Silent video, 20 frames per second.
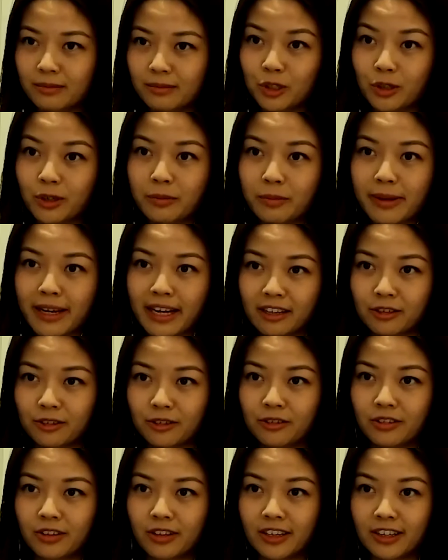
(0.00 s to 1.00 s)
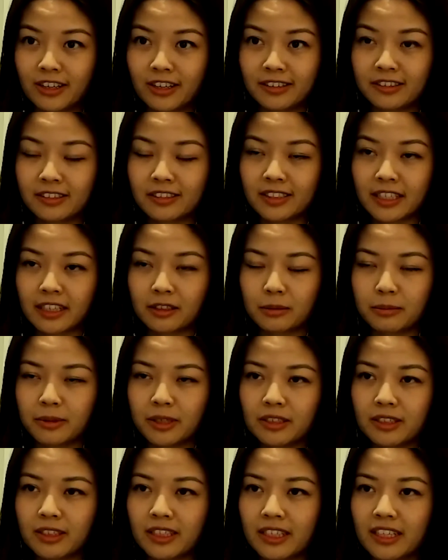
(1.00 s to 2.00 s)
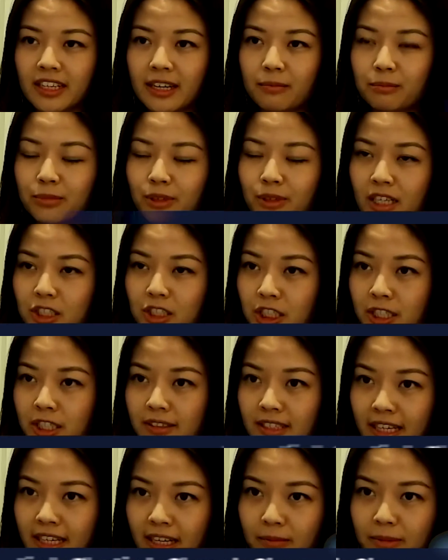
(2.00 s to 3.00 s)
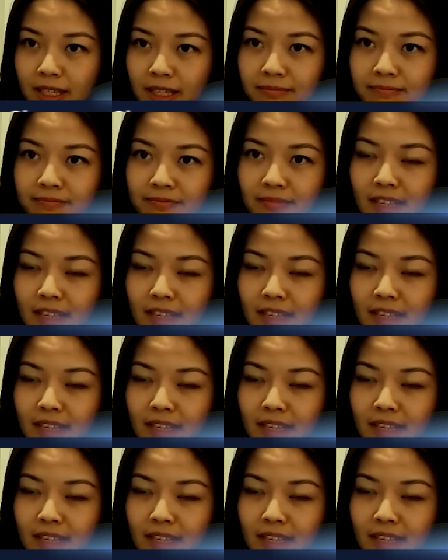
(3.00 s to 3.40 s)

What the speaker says: to our panel on scalability and blockchain gaming.